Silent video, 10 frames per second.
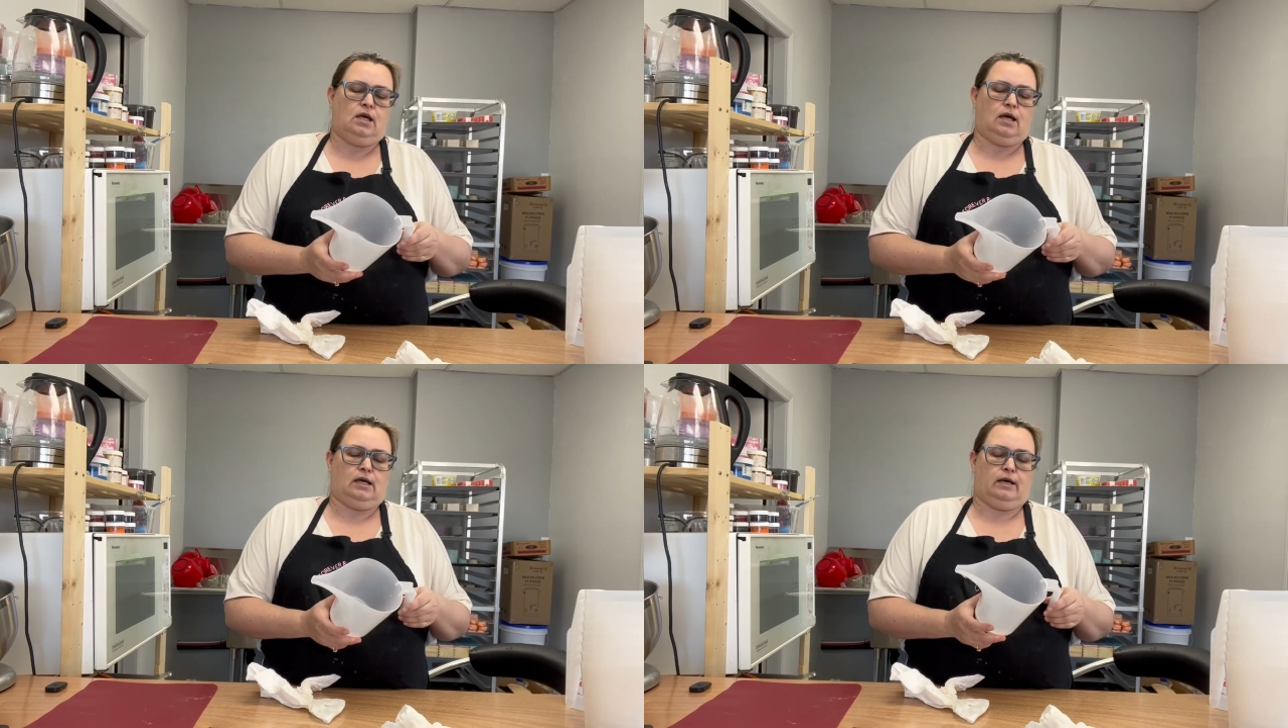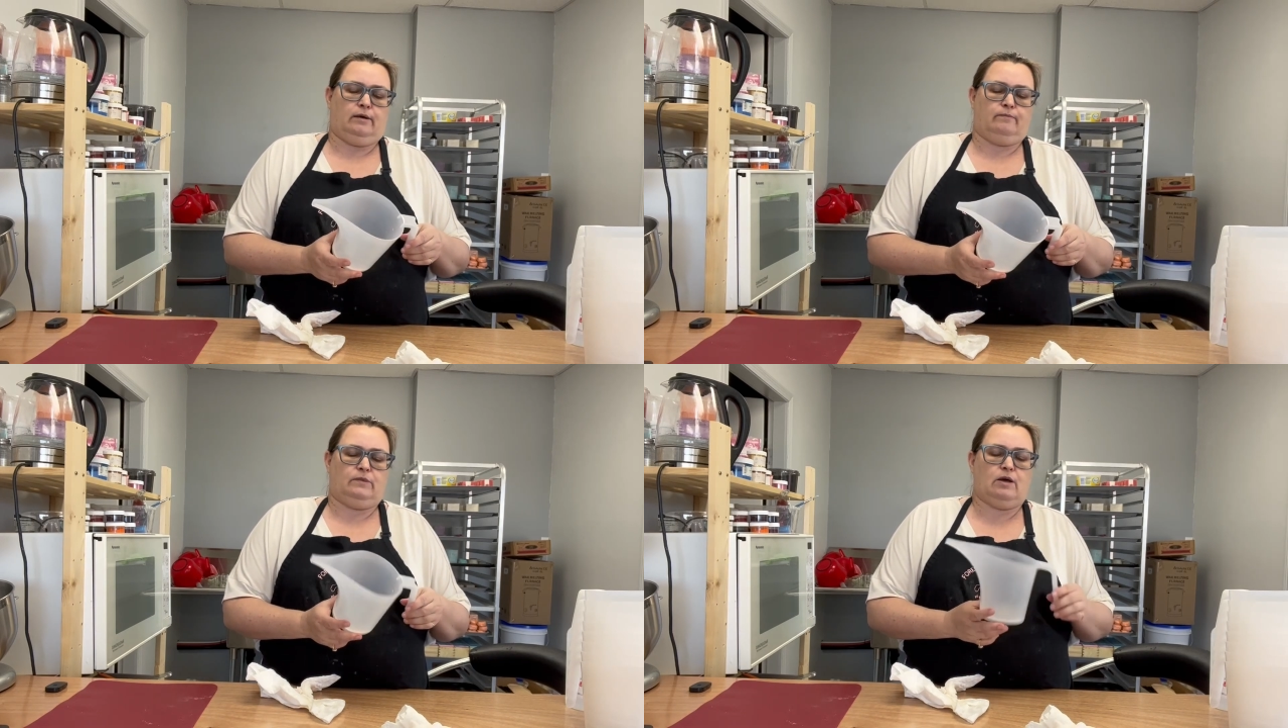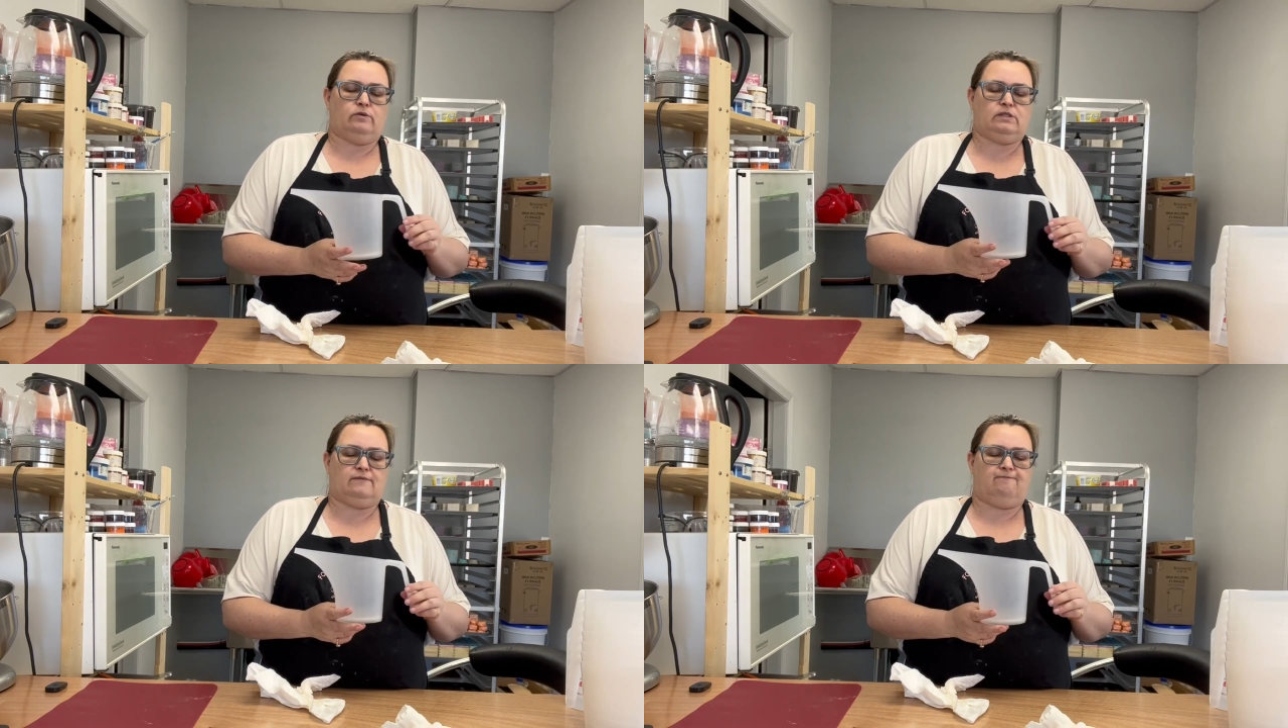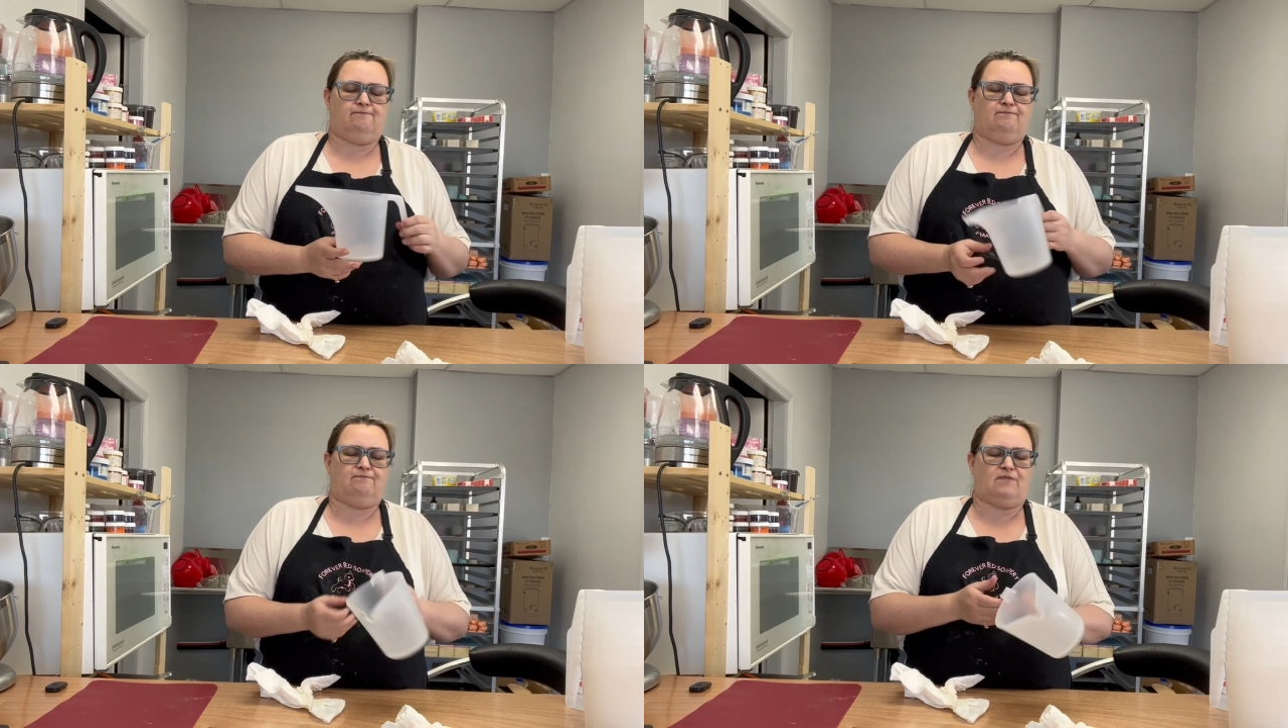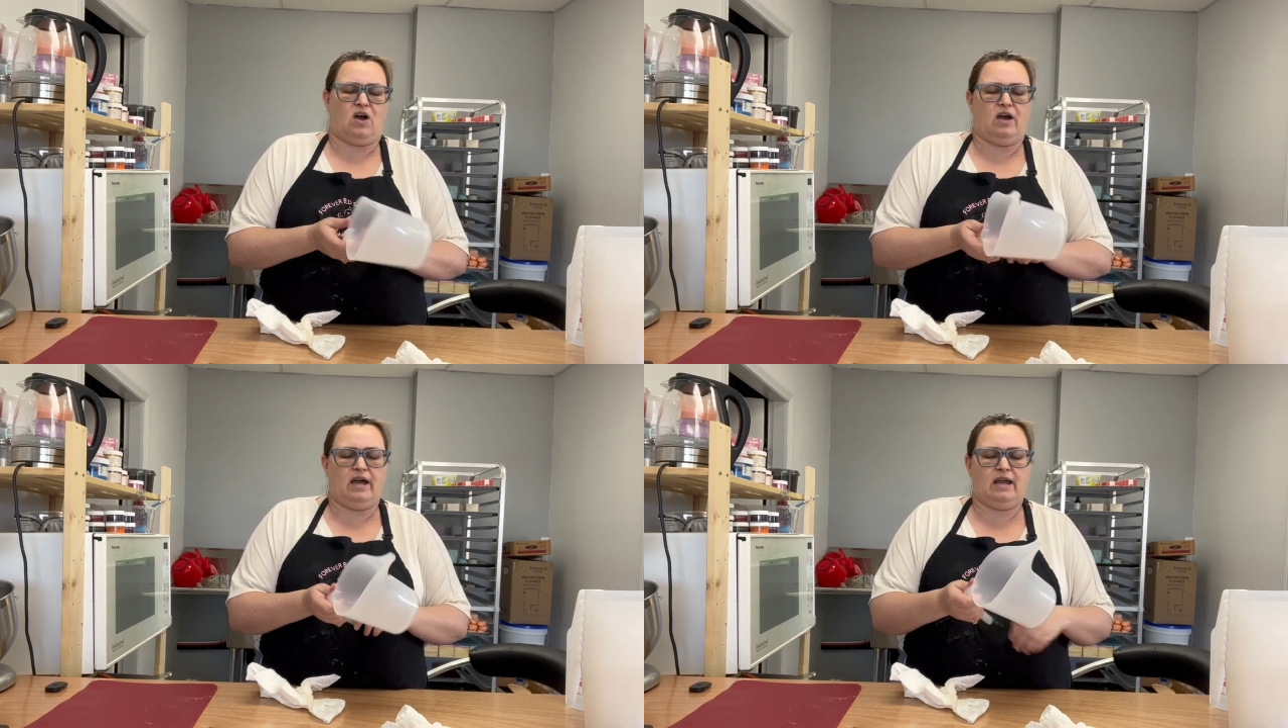That was
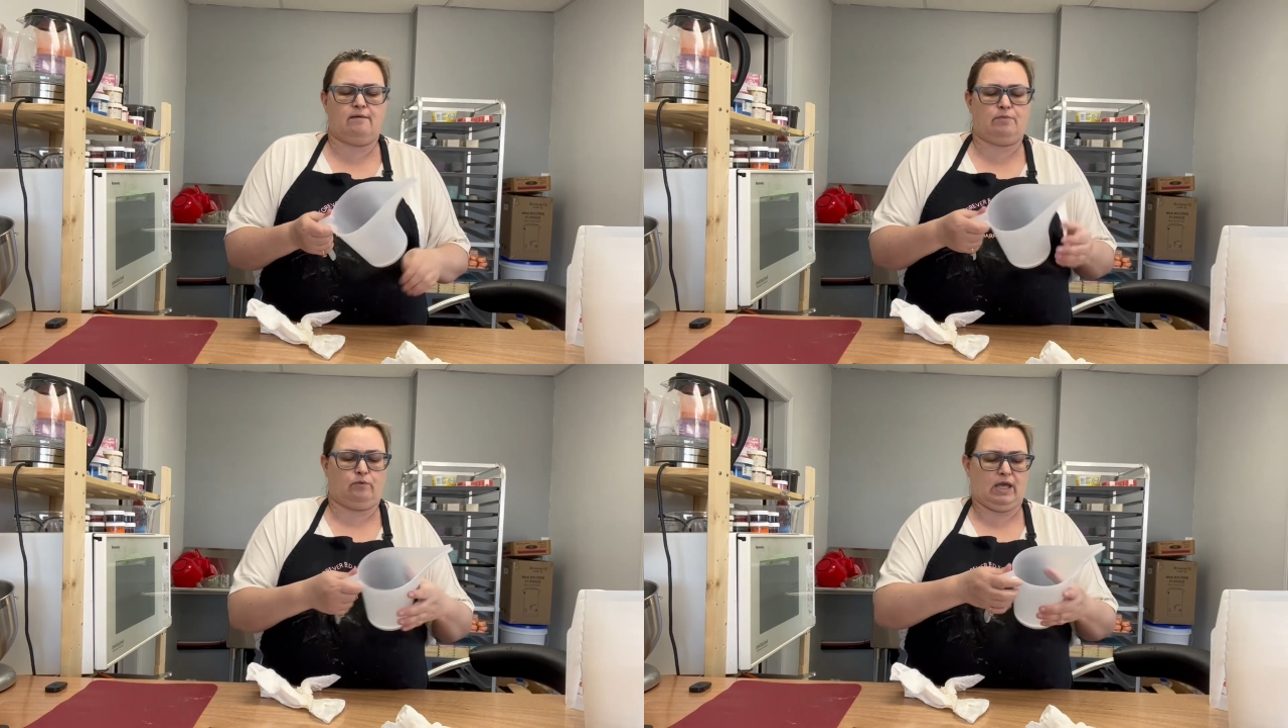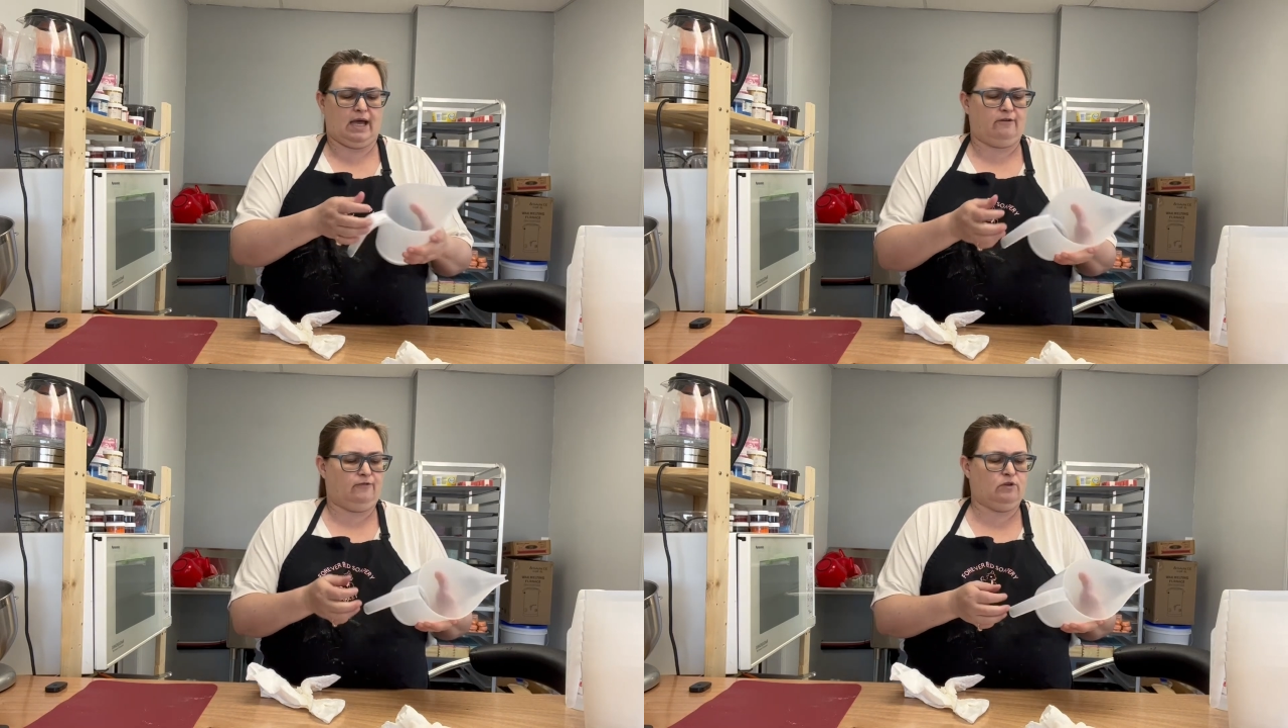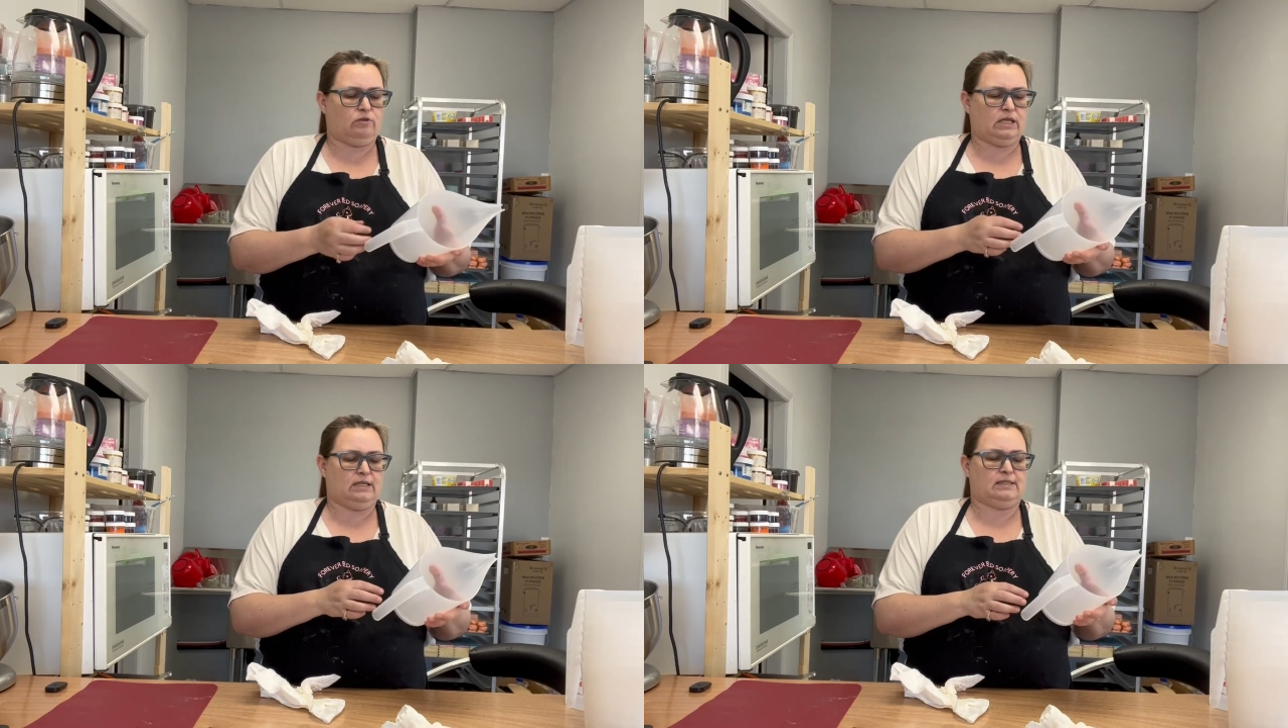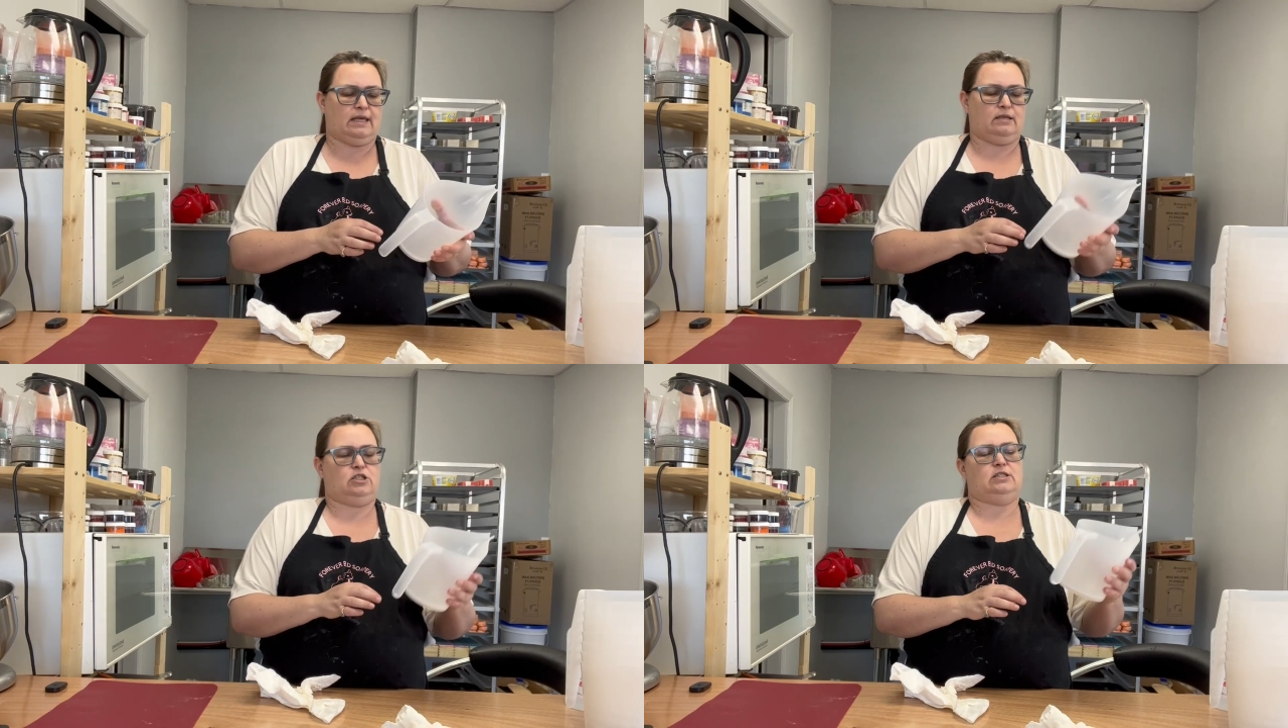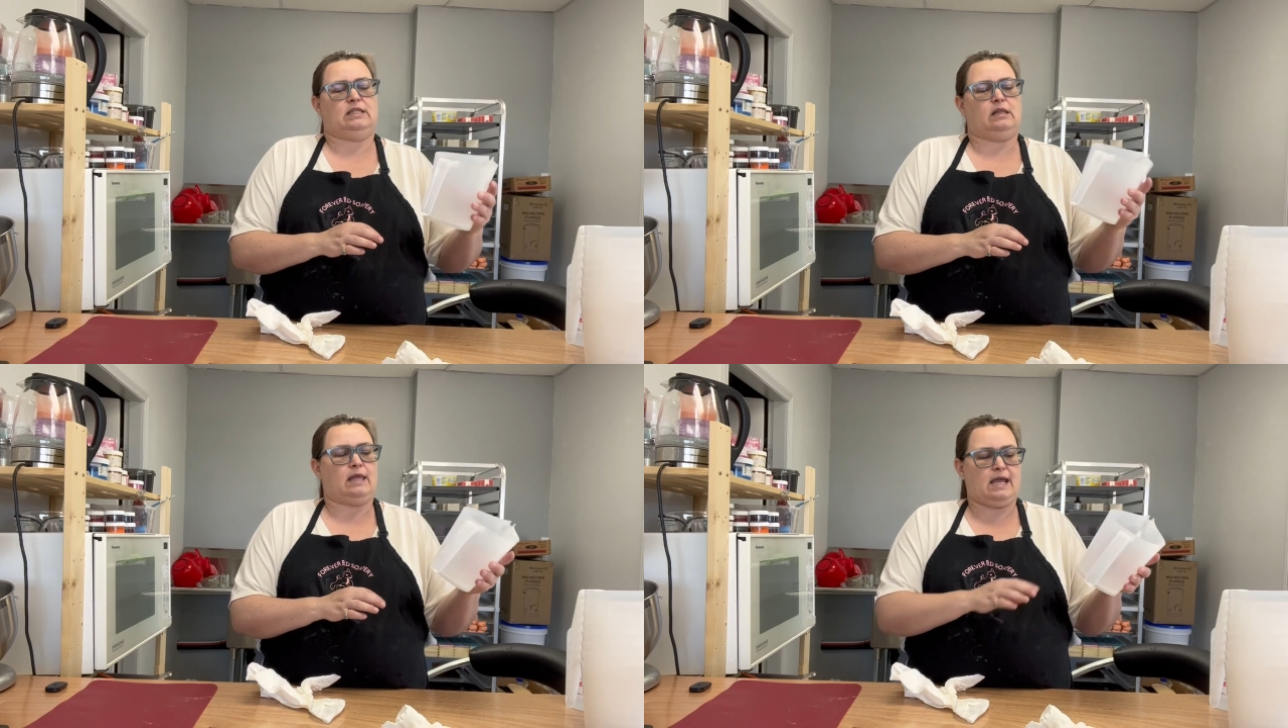fine, but we had a few things like just
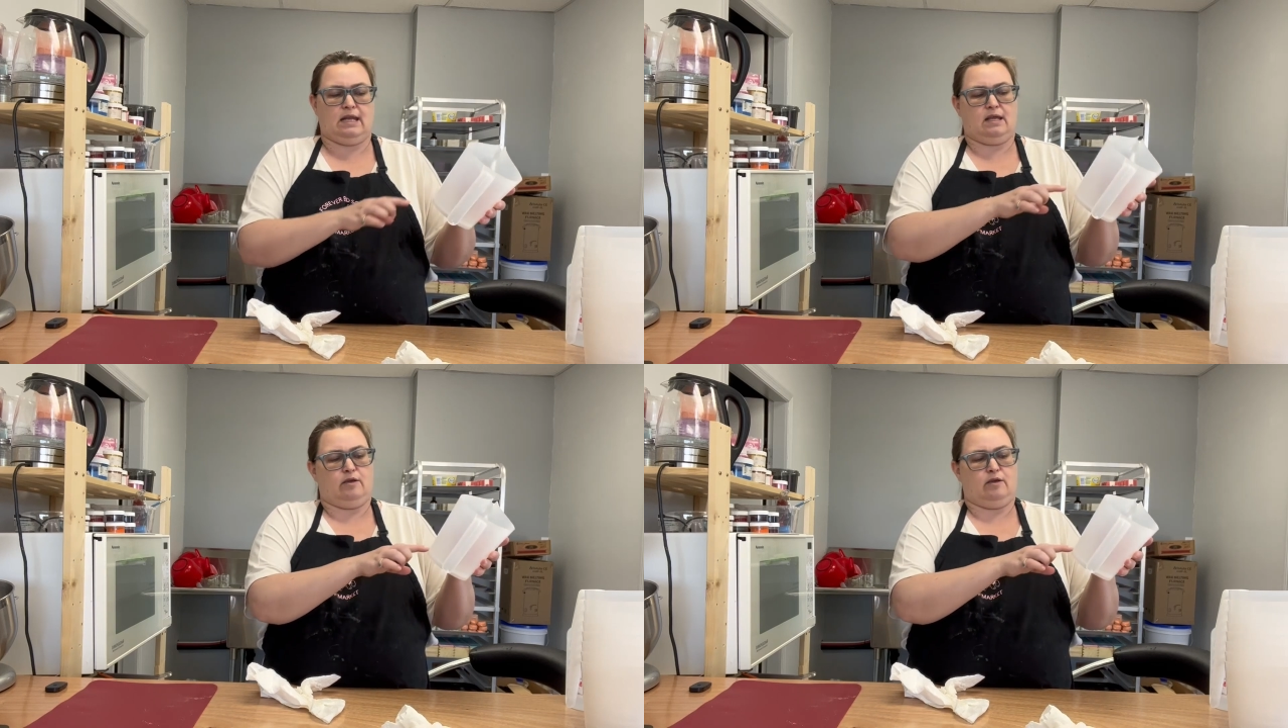the lighting.